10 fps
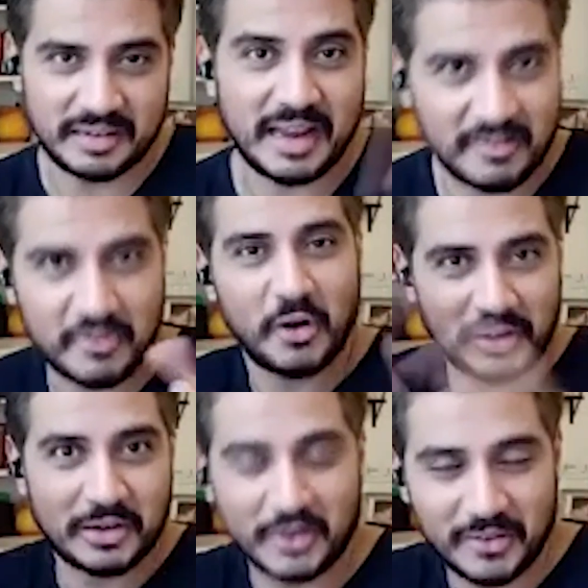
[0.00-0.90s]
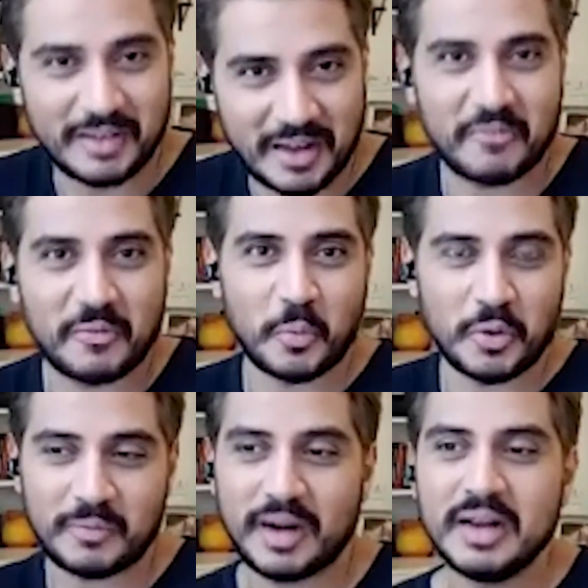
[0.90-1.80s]
got a lot of love
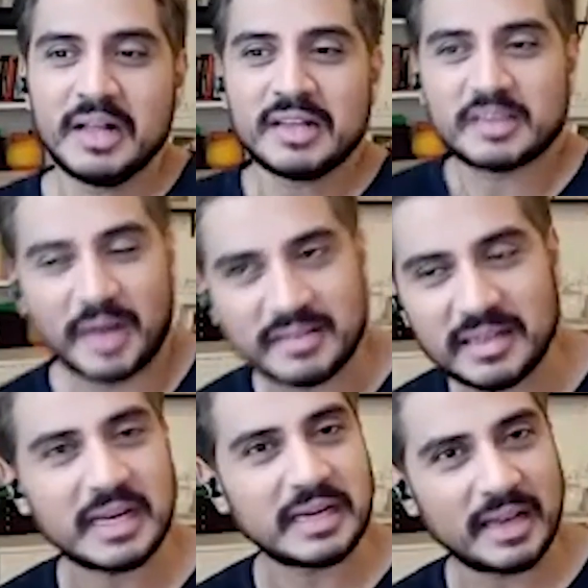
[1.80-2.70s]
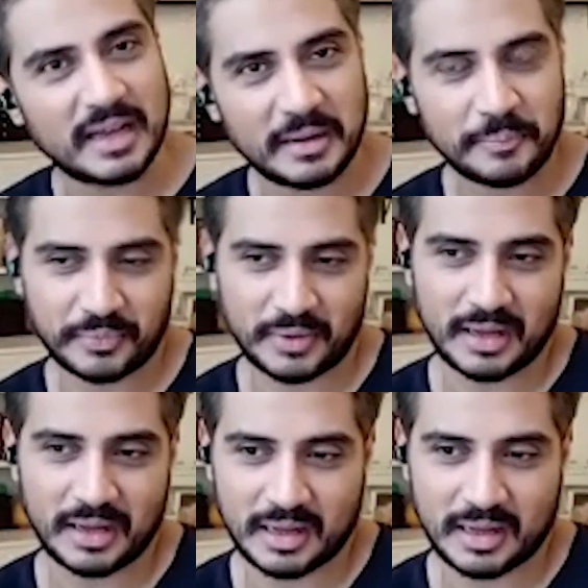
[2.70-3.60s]
worldwide. Surprisingly, in India,
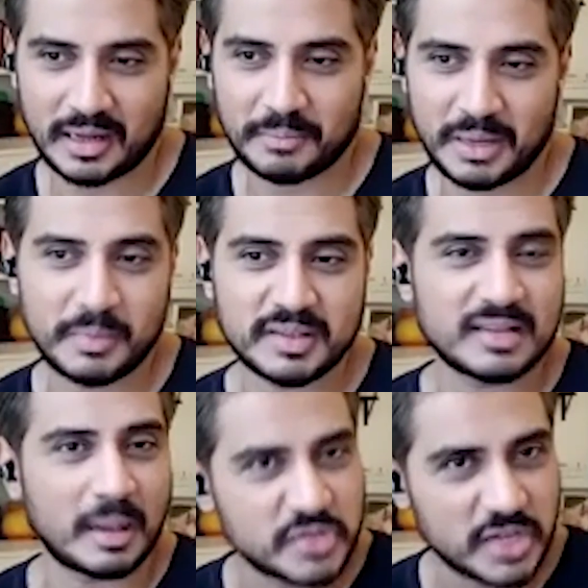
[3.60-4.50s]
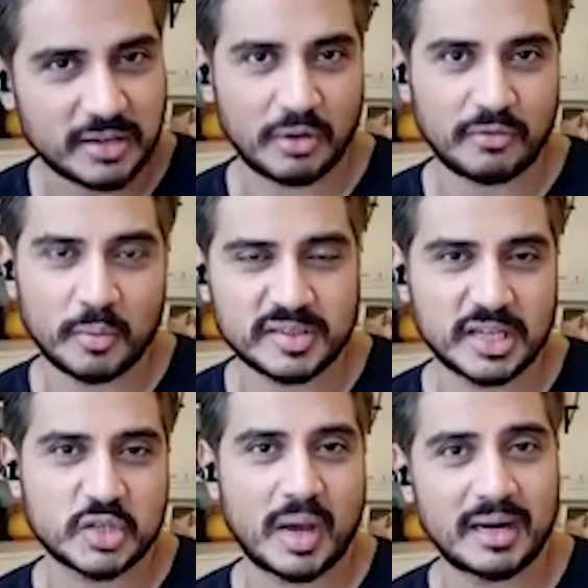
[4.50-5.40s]
maybe the subject of
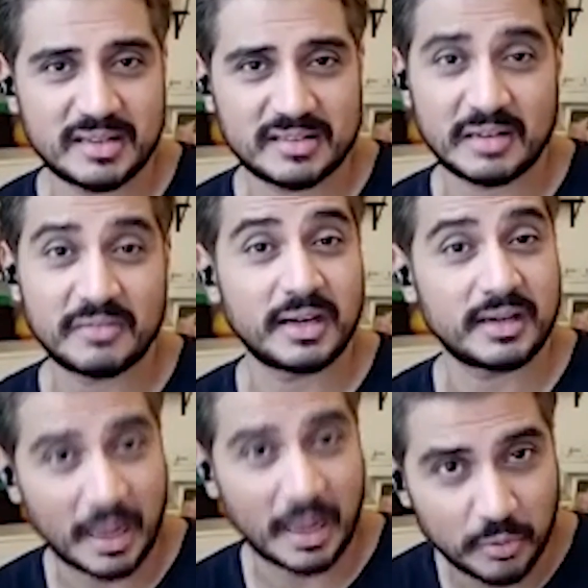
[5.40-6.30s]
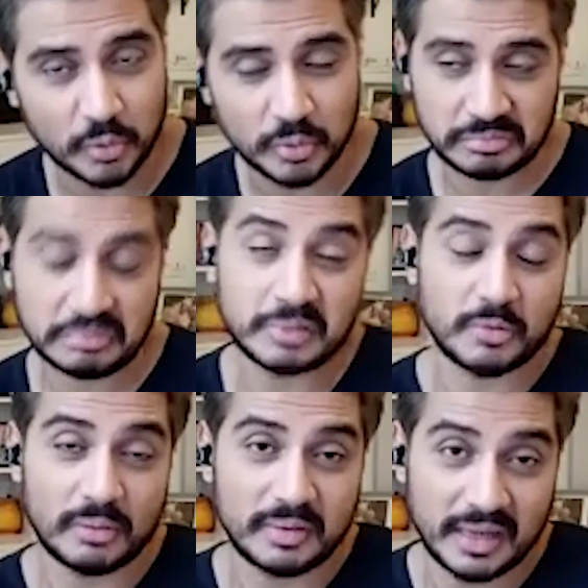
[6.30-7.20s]
homosexuality is still very taboo.
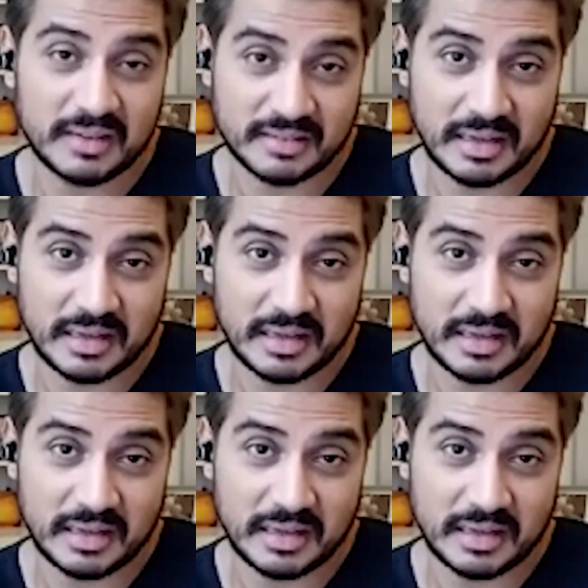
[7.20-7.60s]
It still is.